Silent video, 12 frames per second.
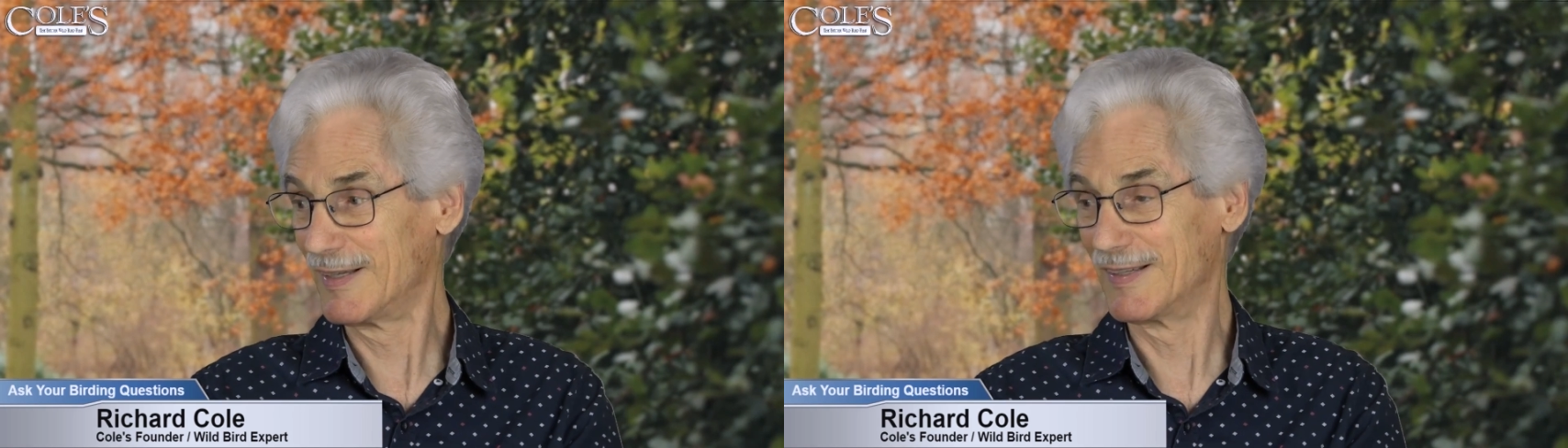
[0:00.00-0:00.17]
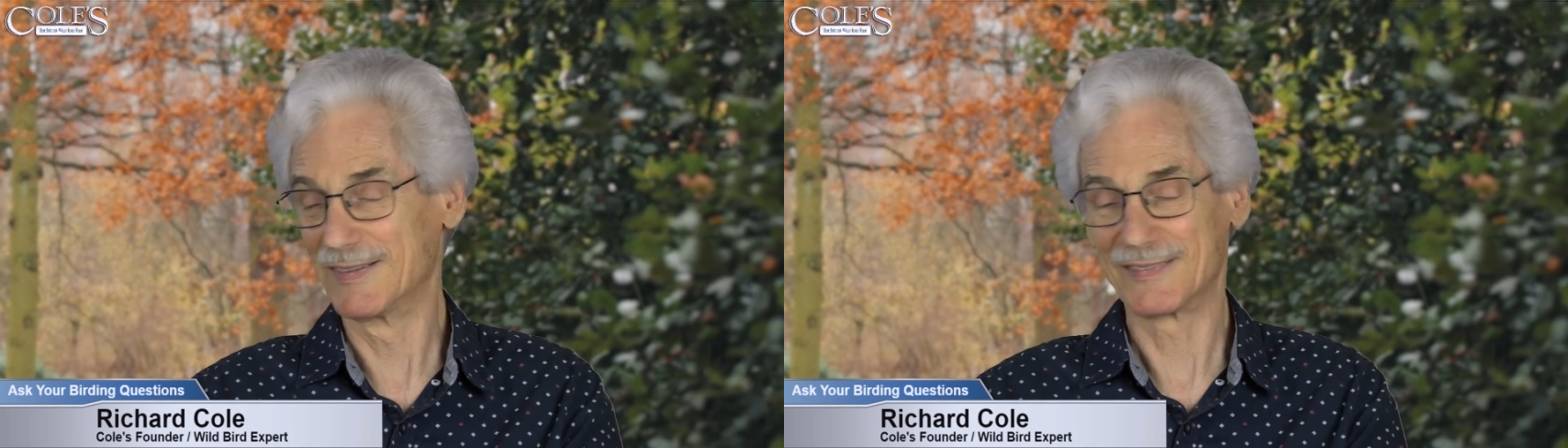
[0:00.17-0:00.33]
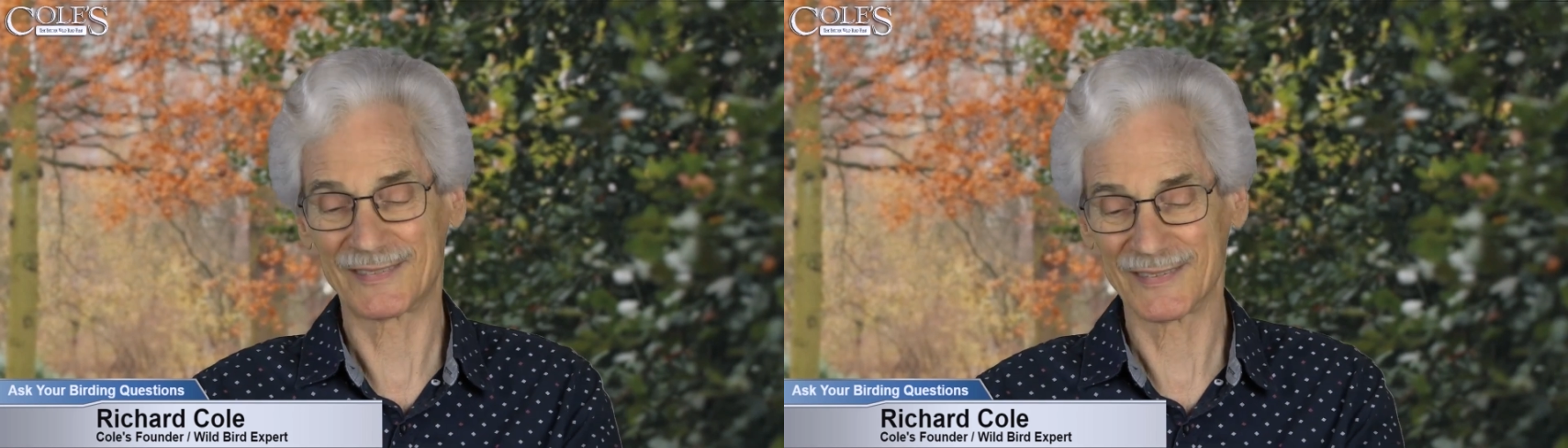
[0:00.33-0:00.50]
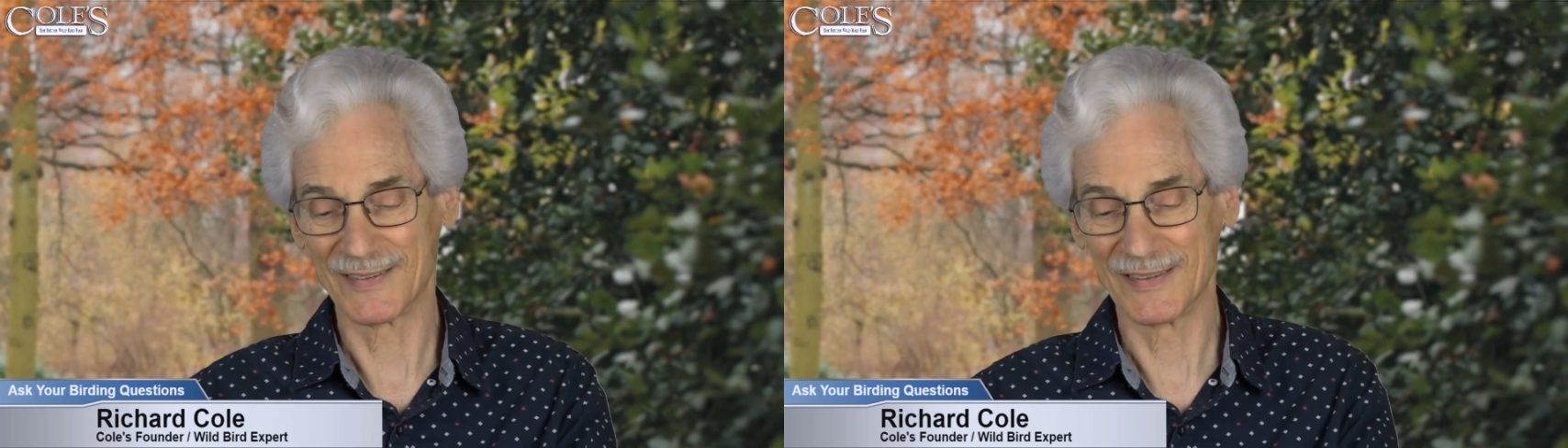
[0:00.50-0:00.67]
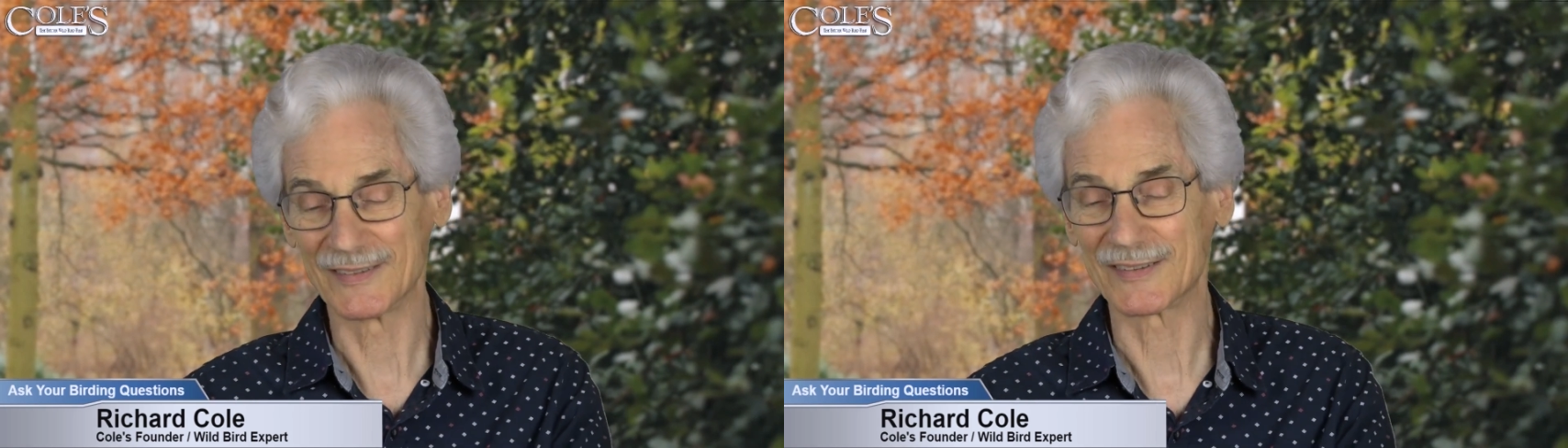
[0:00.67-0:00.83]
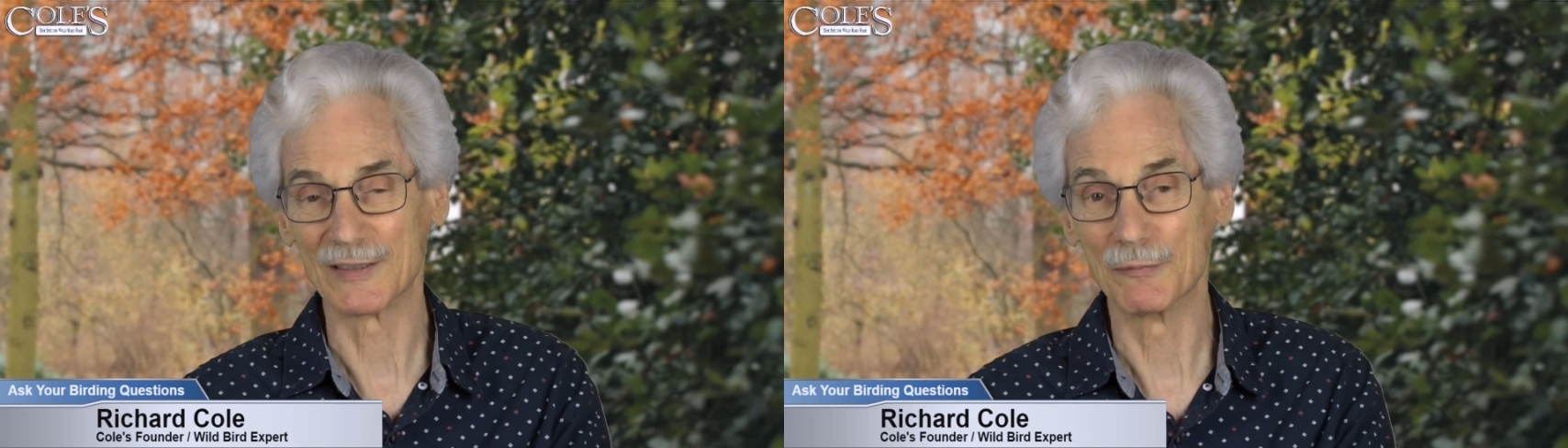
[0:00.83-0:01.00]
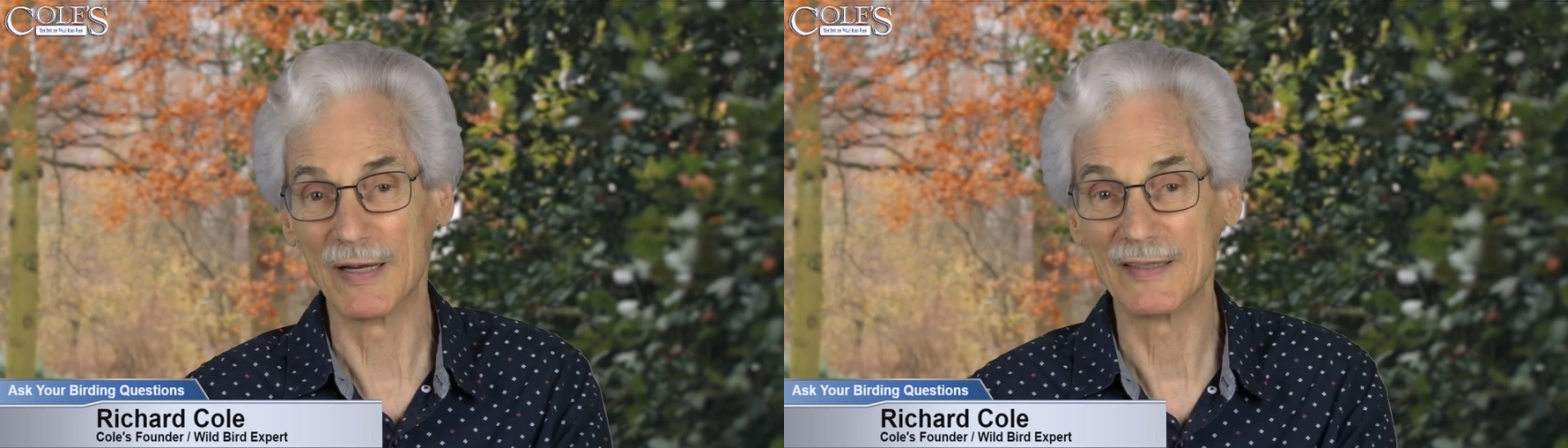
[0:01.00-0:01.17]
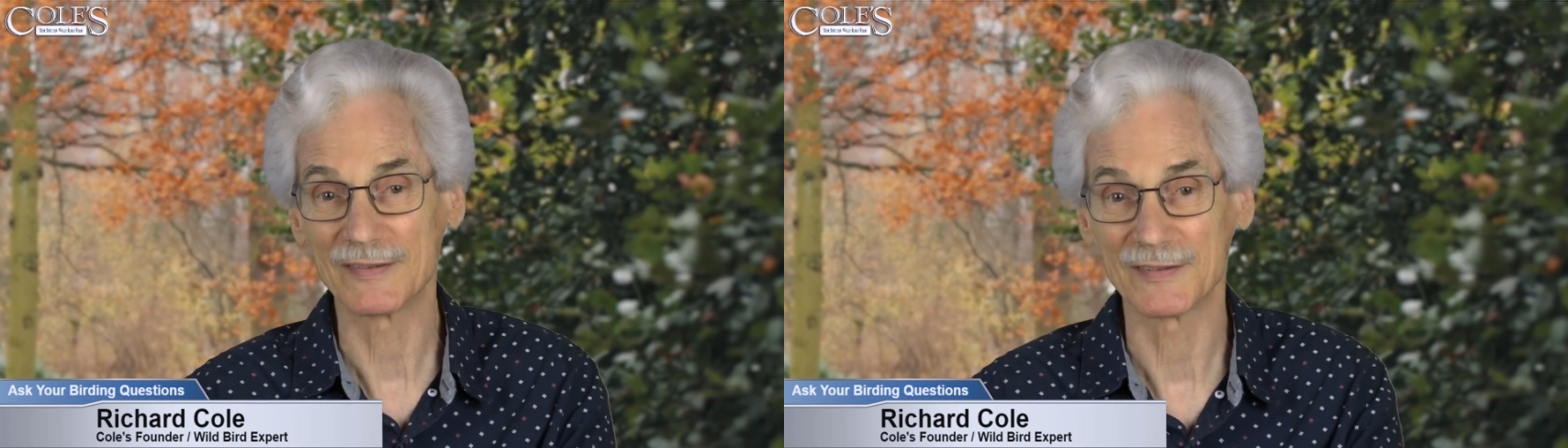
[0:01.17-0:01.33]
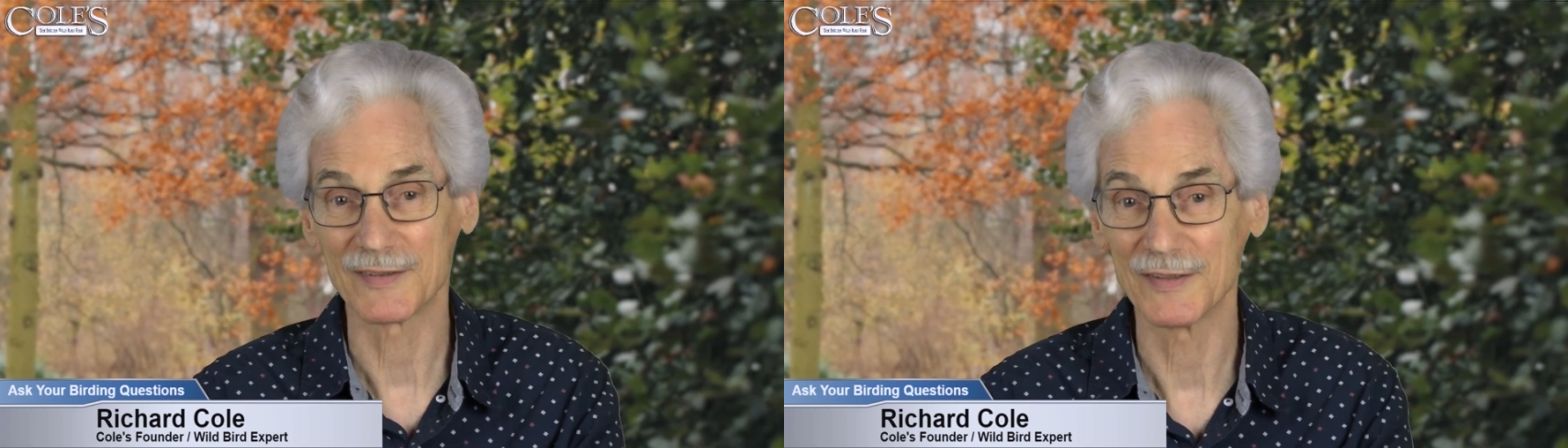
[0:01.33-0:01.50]
it's uh, it's an
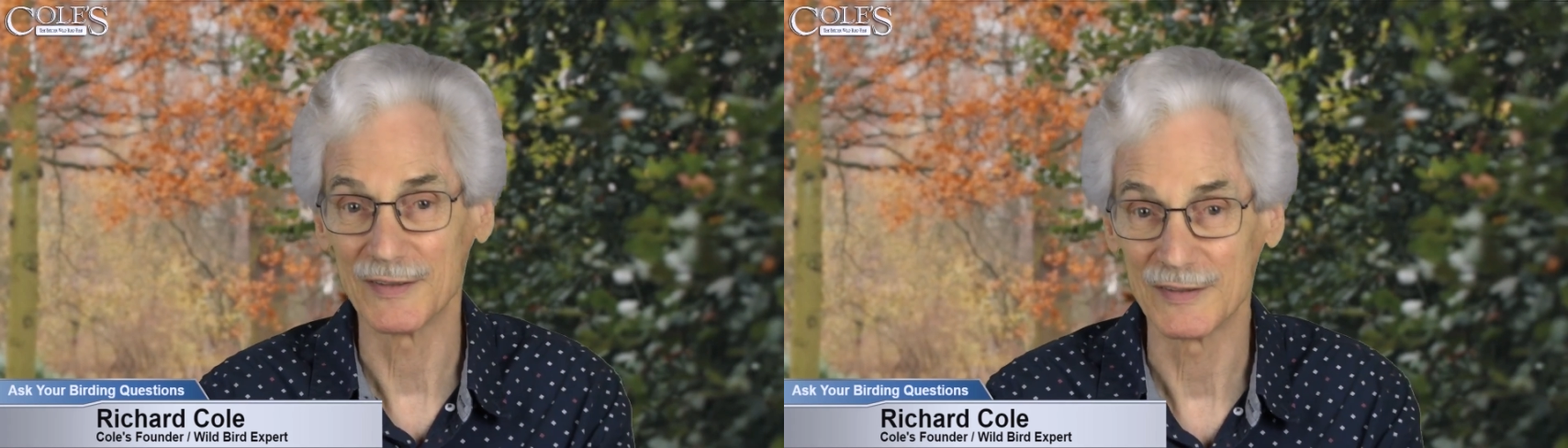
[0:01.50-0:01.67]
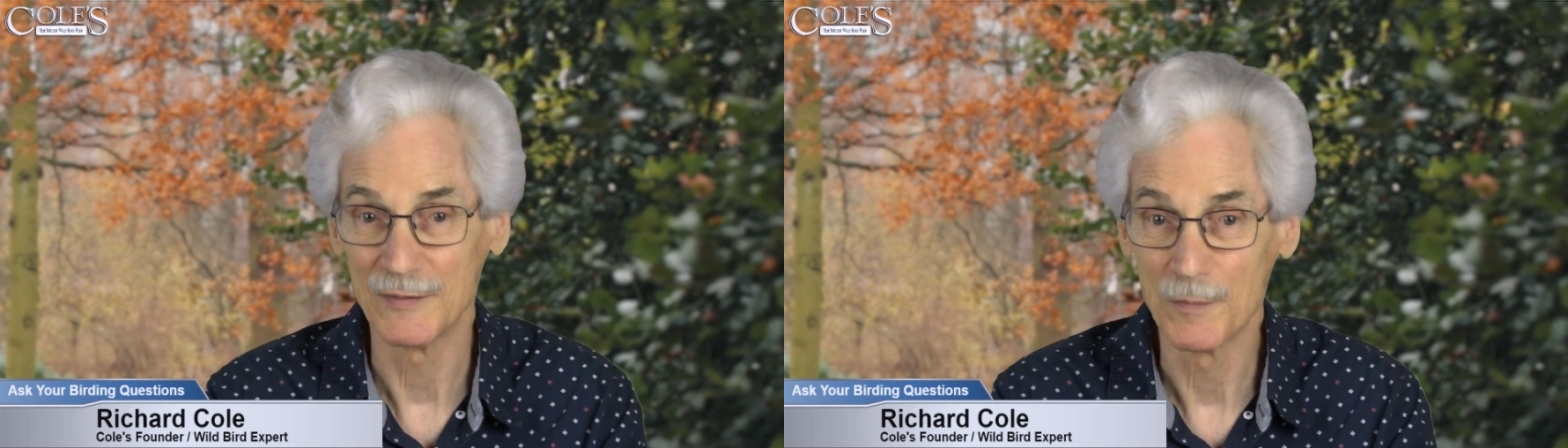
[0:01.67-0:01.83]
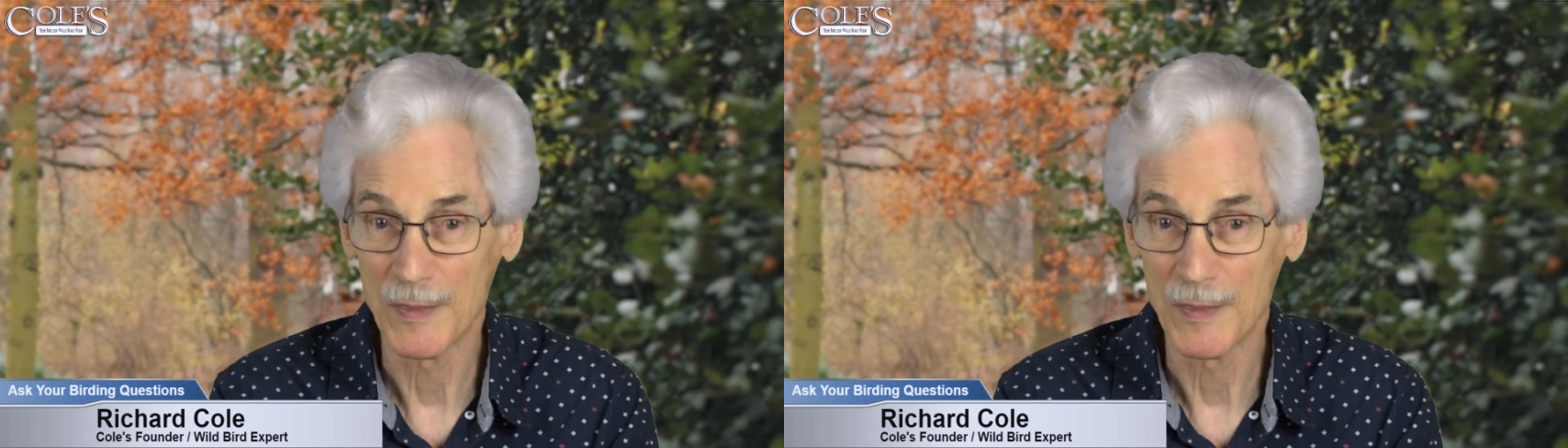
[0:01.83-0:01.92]
amazing thing.